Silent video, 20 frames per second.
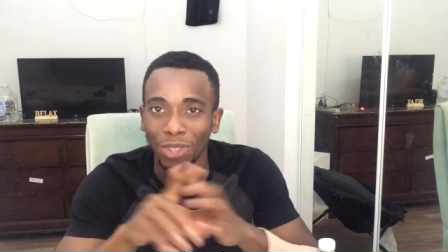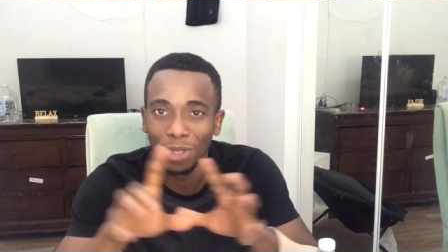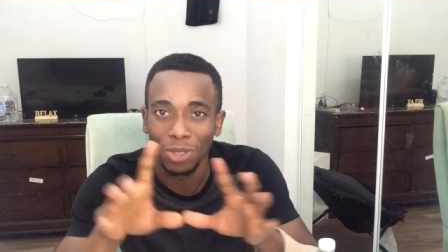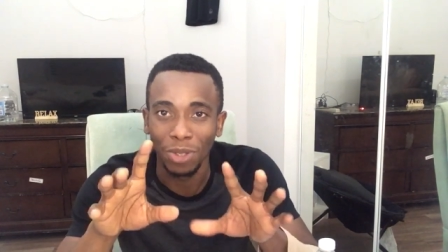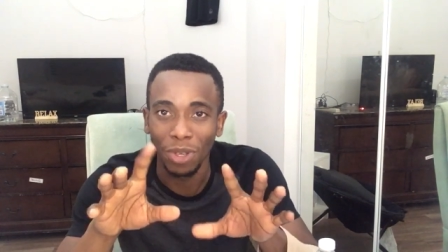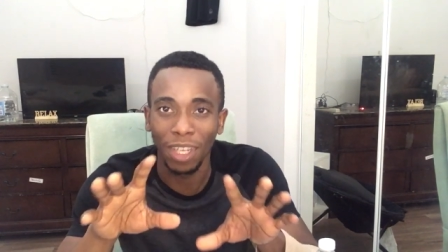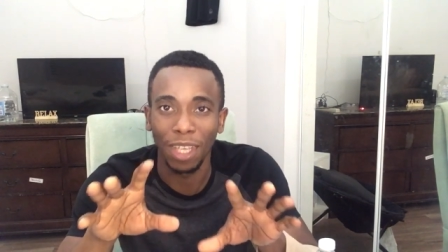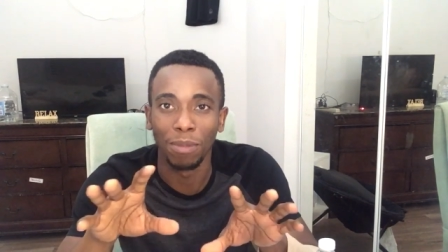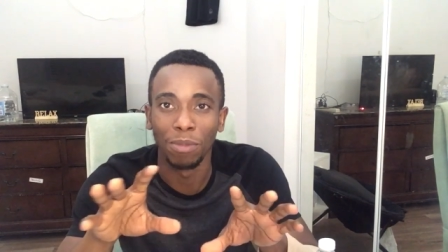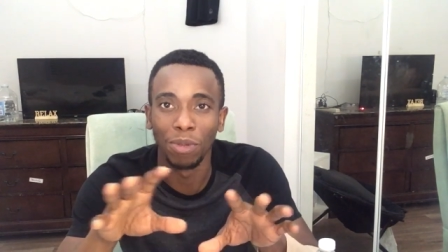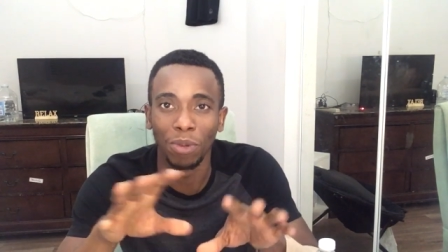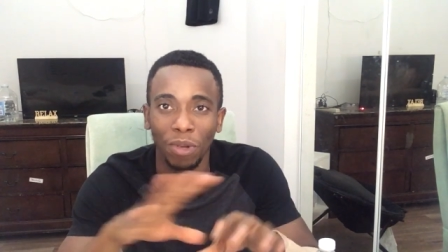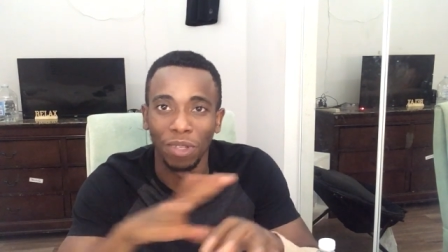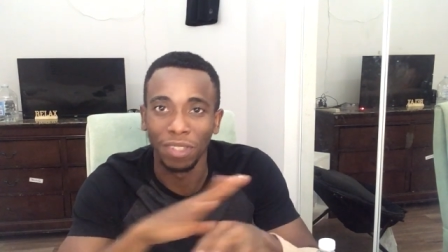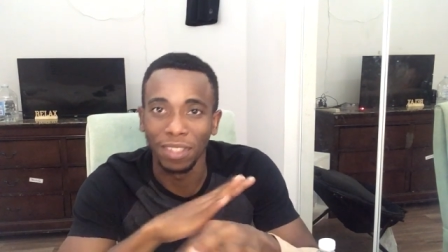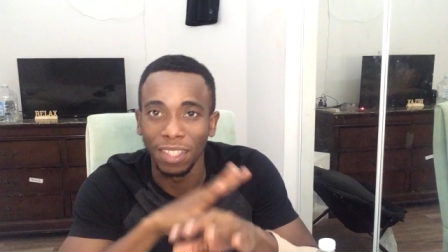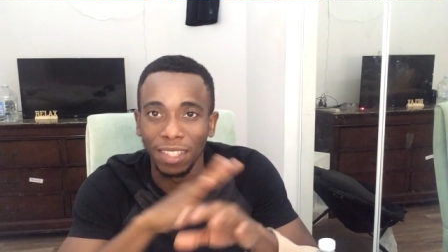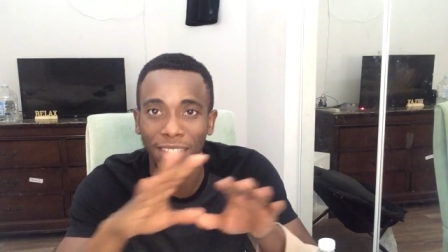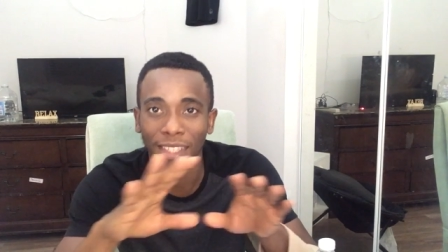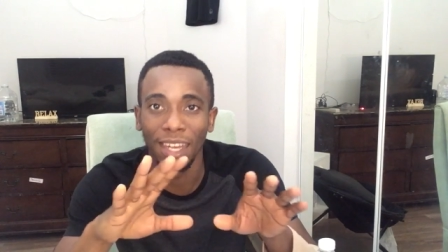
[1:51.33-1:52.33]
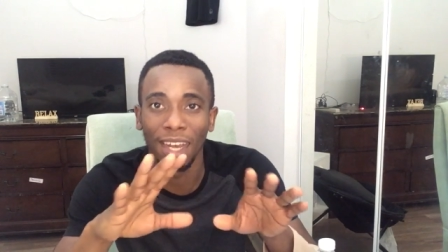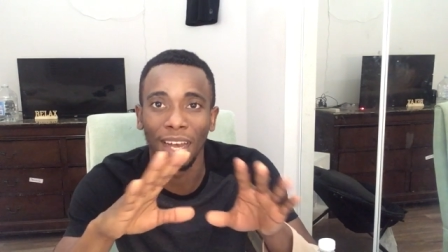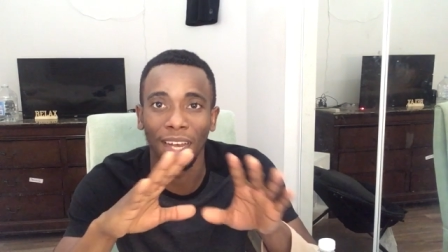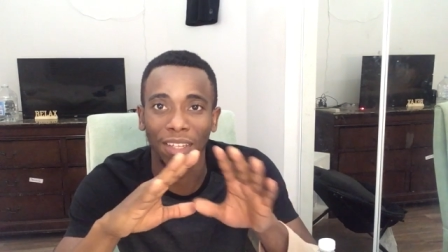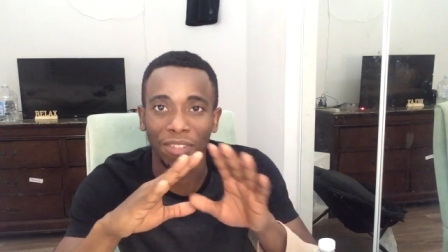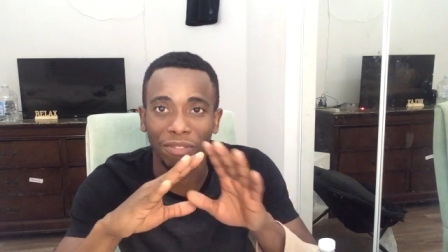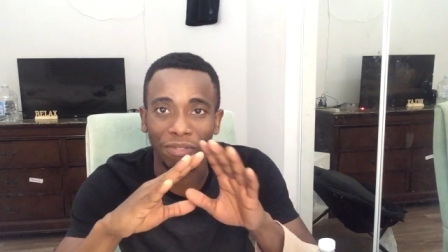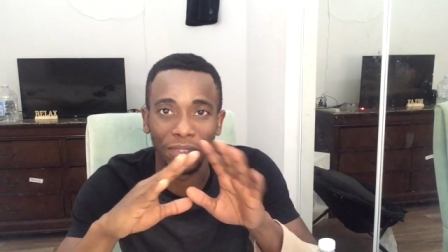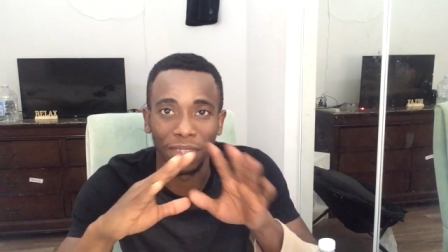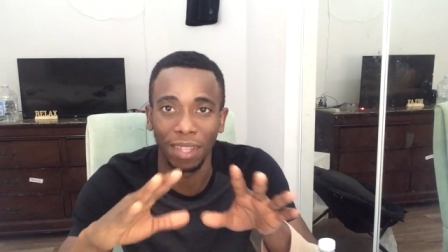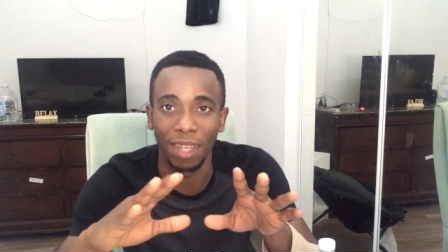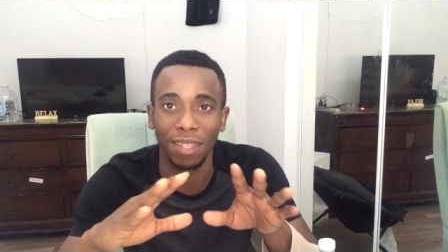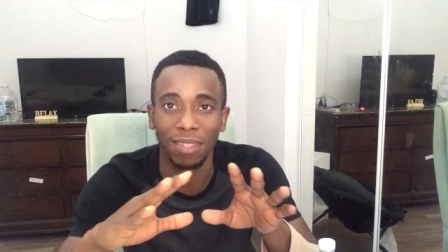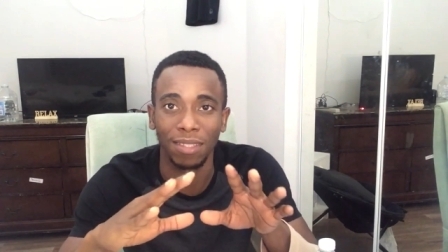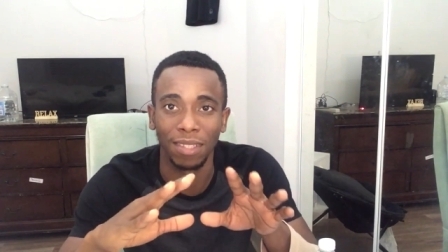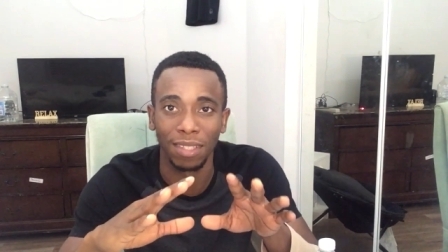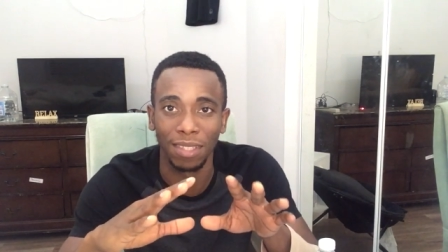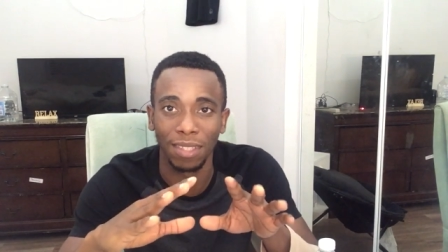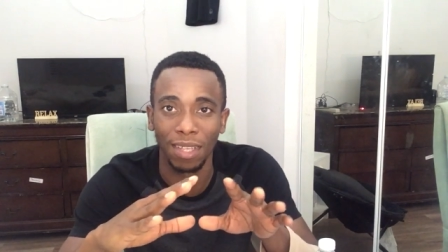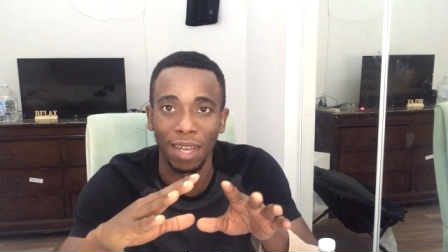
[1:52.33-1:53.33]
Don't get me wrong, Chelsea has
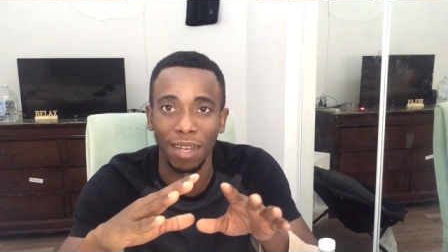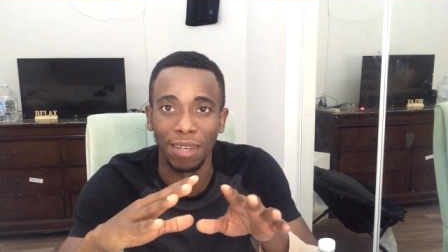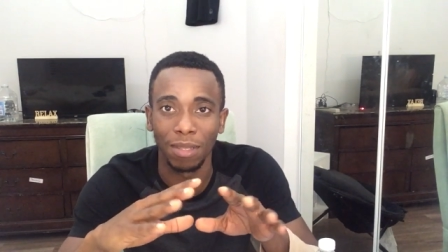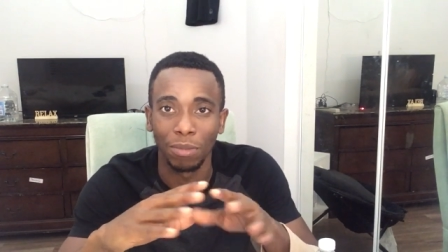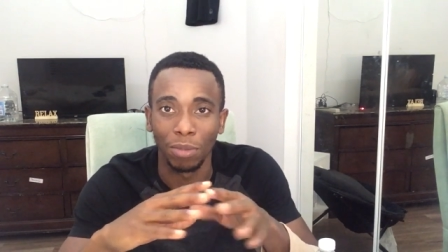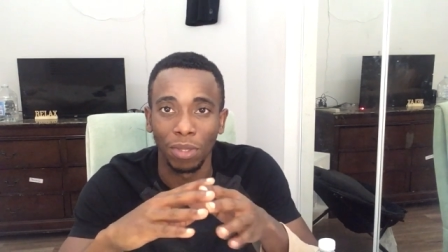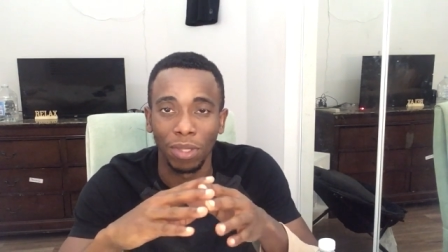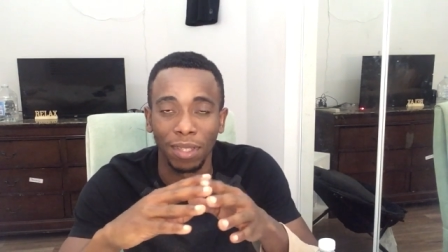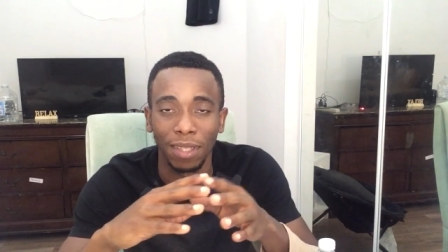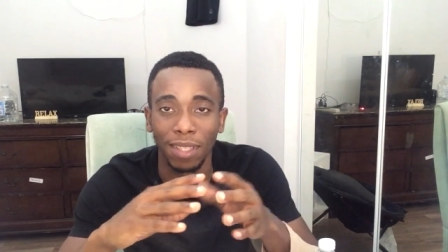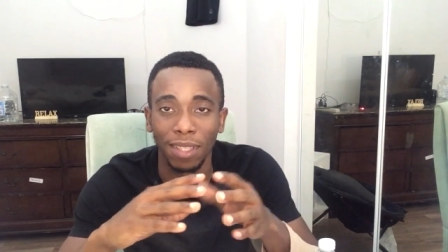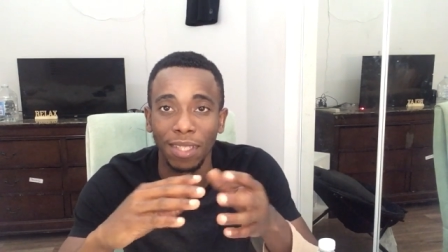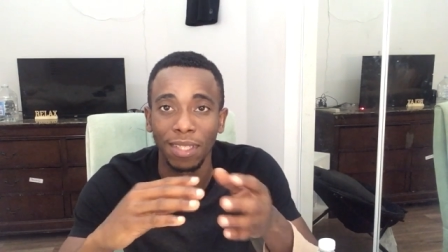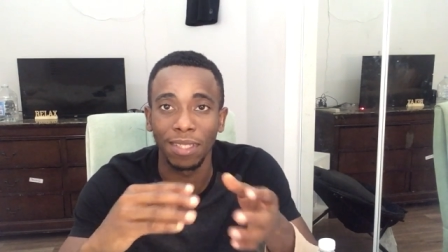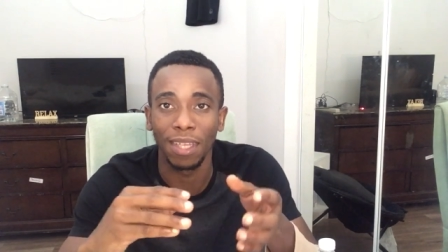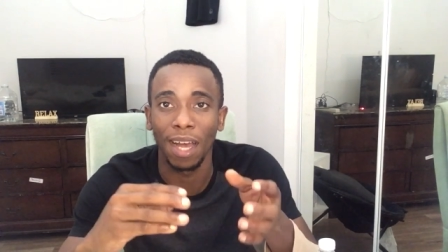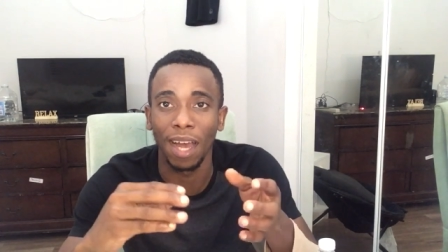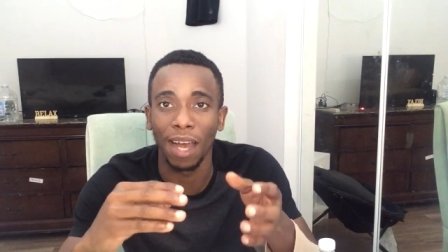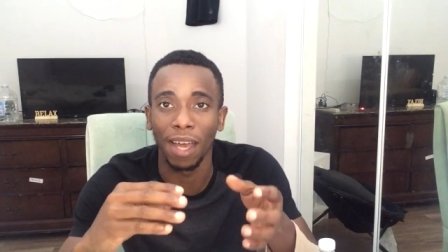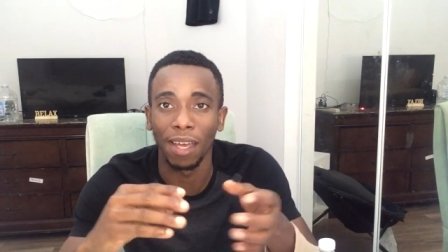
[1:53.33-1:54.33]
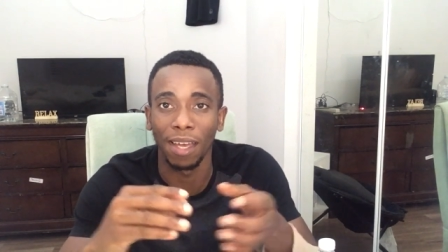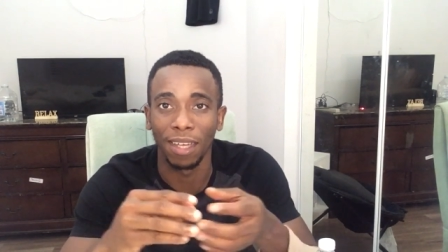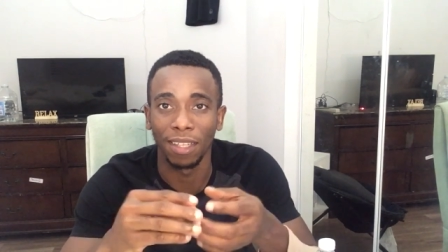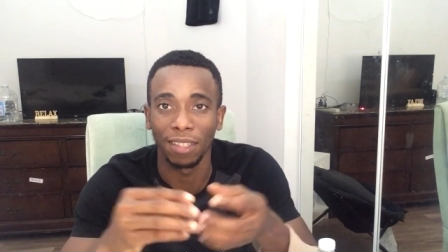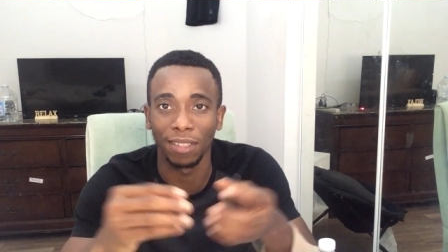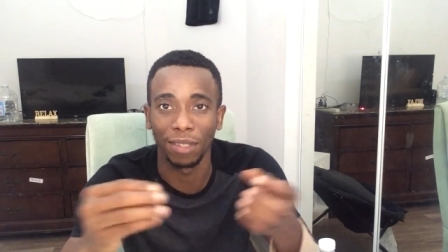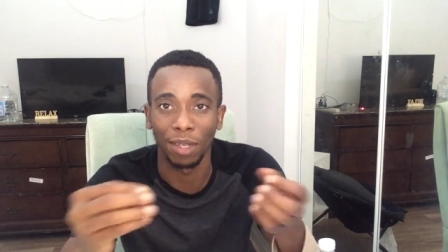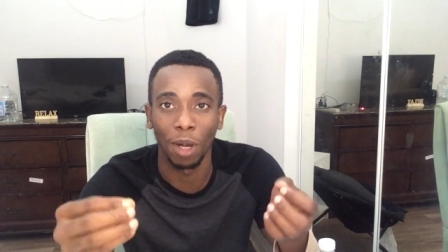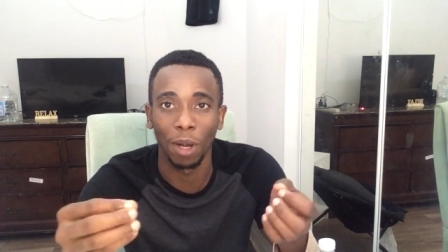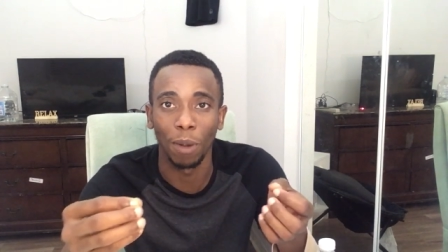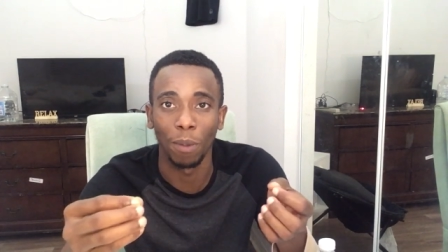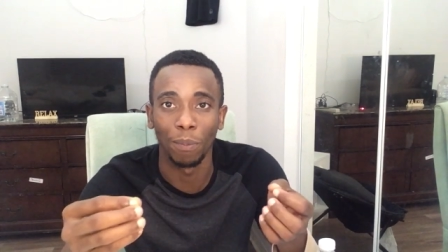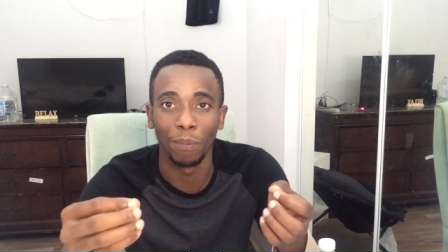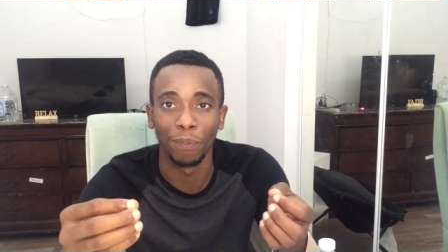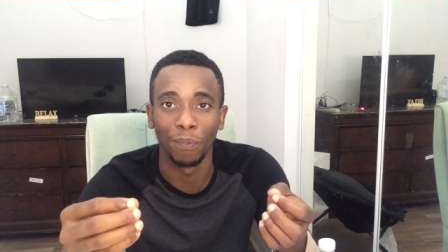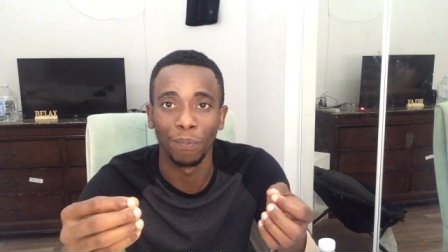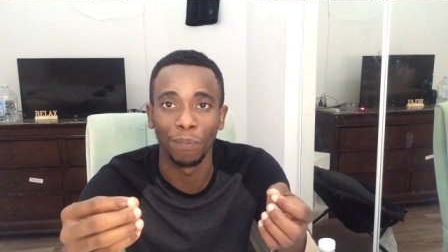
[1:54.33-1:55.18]
fantastic talent, but this guy has come